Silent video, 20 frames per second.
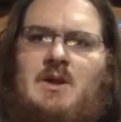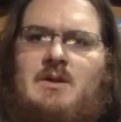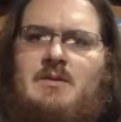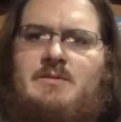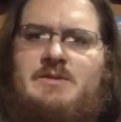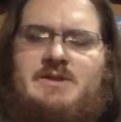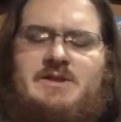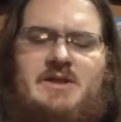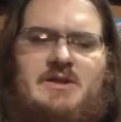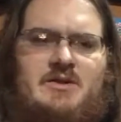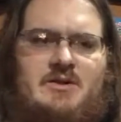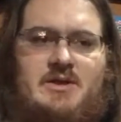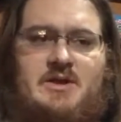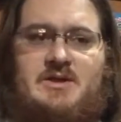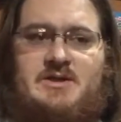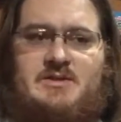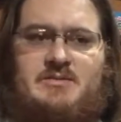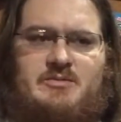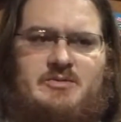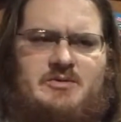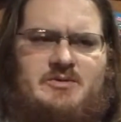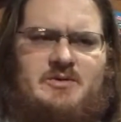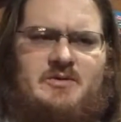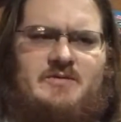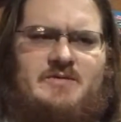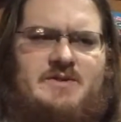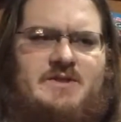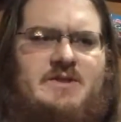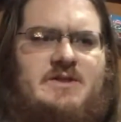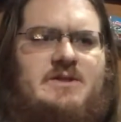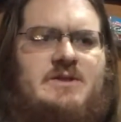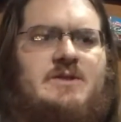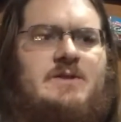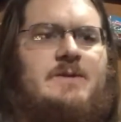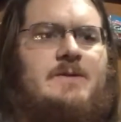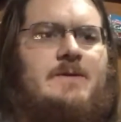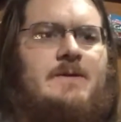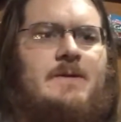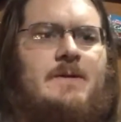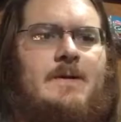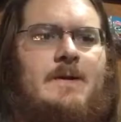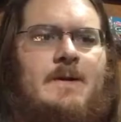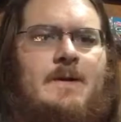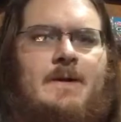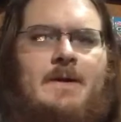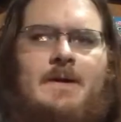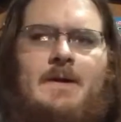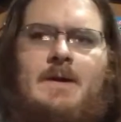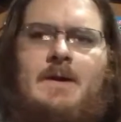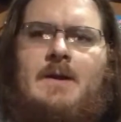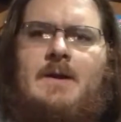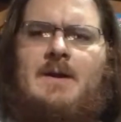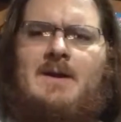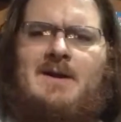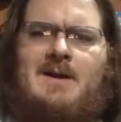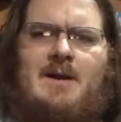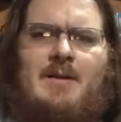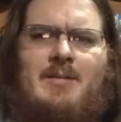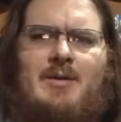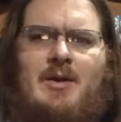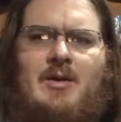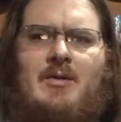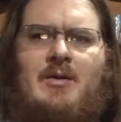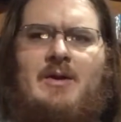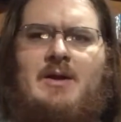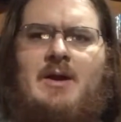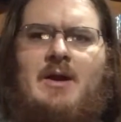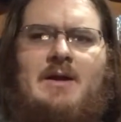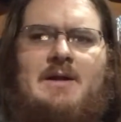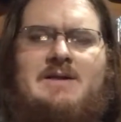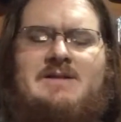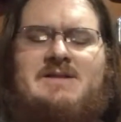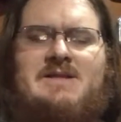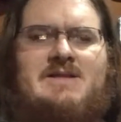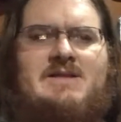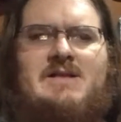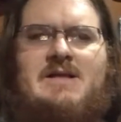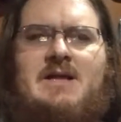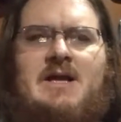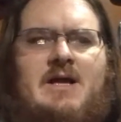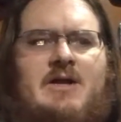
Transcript: me say, their customer service is apparently non-existent.